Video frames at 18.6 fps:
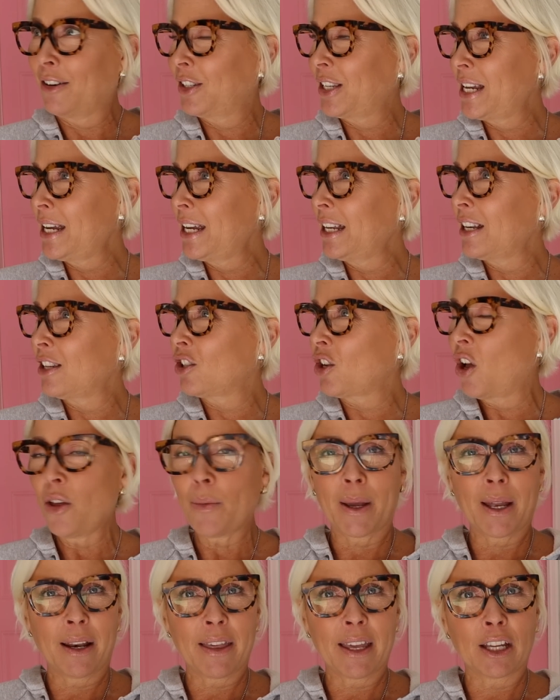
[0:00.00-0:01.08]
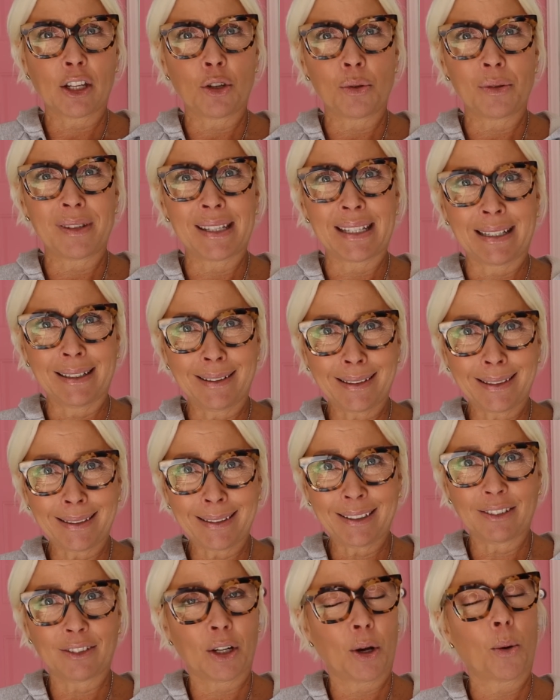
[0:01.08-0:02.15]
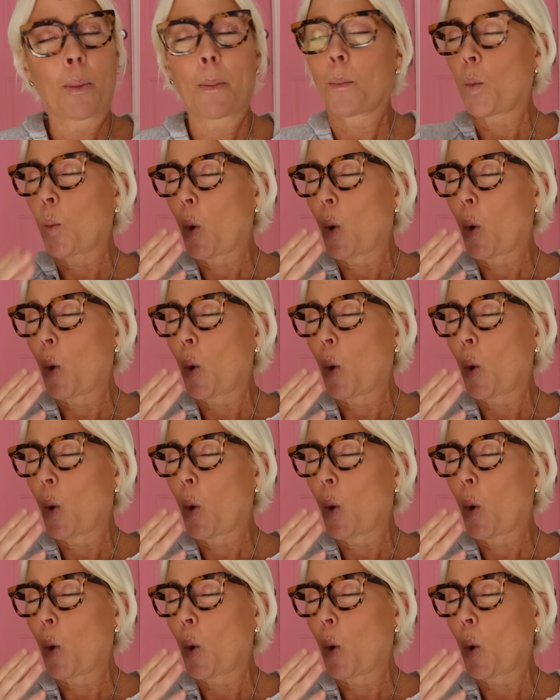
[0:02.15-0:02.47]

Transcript: Tegan is all the way, I think, in New Zealand. So